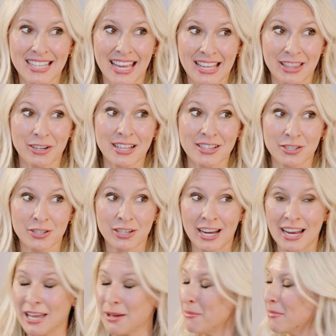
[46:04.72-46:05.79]
take their
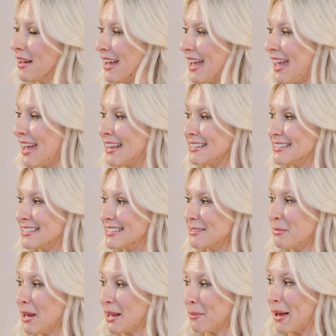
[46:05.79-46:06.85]
Instagram and
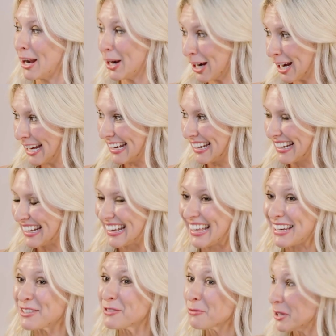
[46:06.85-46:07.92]
make it better.
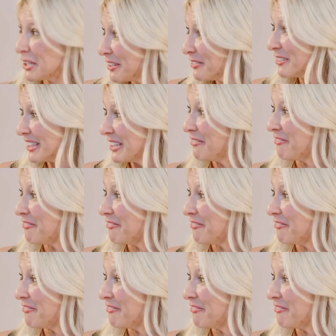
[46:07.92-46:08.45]
And it's really, really